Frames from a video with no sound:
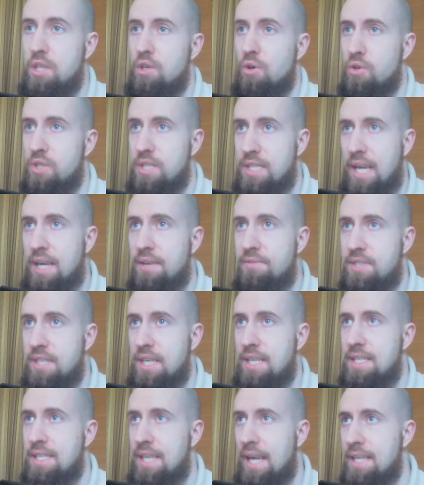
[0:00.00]
saves
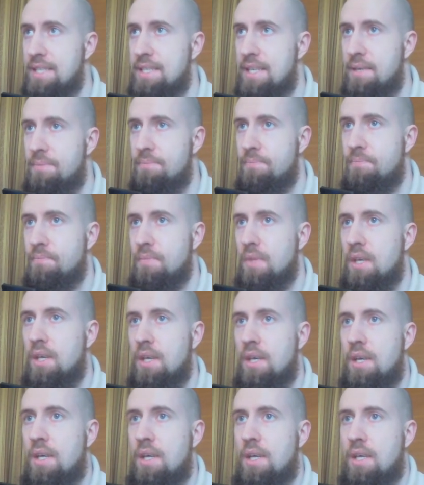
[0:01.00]
and data.
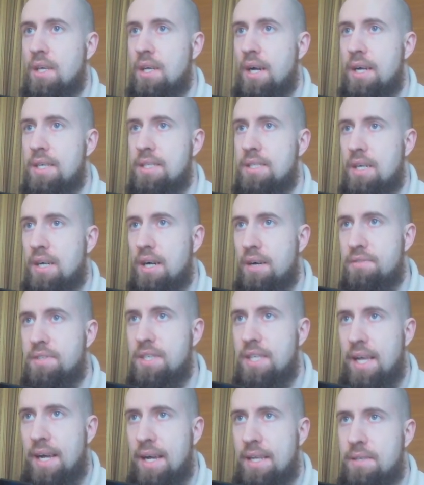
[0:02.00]
Guys, after
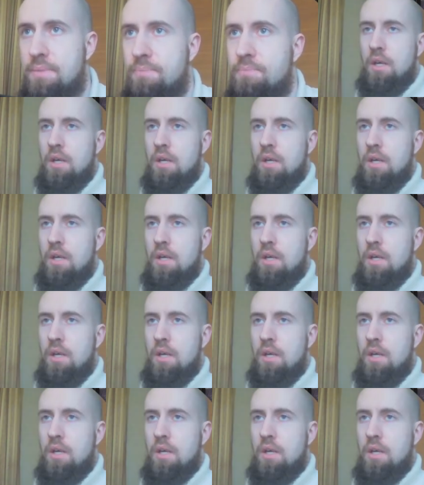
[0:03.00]
that,